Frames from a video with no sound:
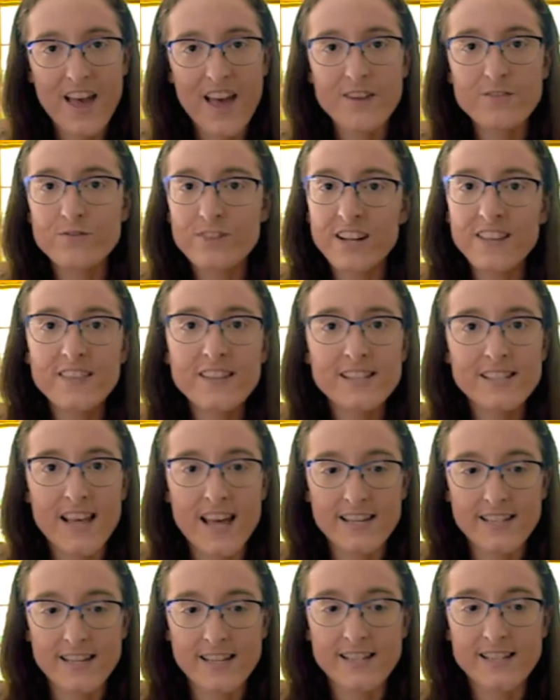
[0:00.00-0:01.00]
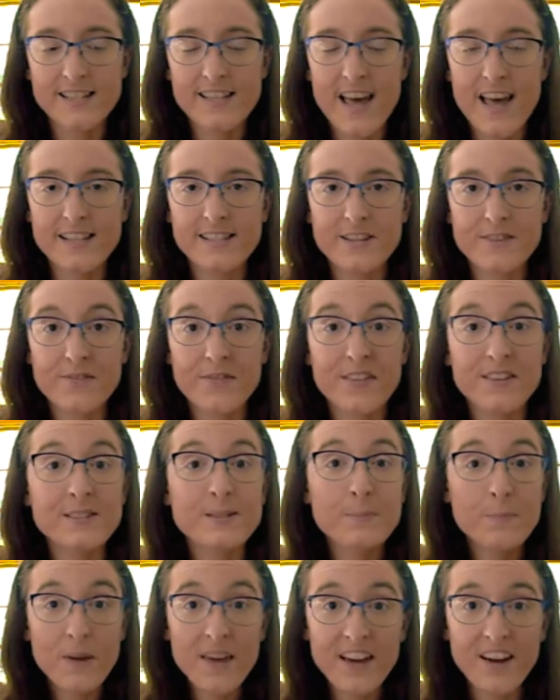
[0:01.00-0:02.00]
and read the sentence as if the
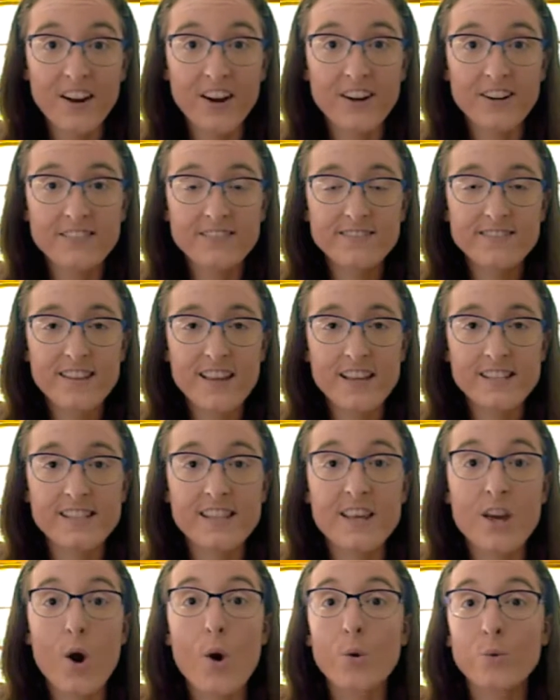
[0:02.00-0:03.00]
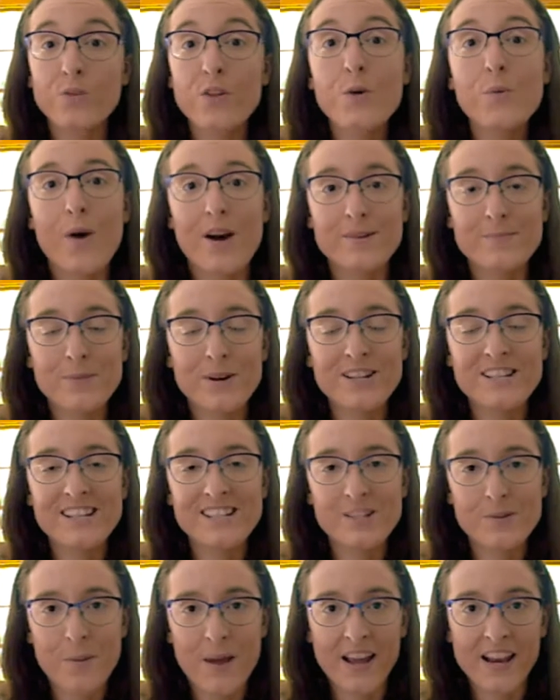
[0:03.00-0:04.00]
speaker is the only one
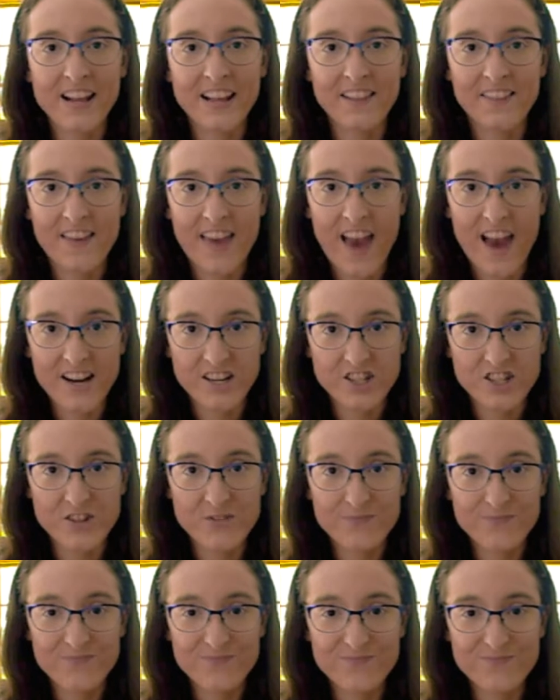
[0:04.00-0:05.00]
participating in the action.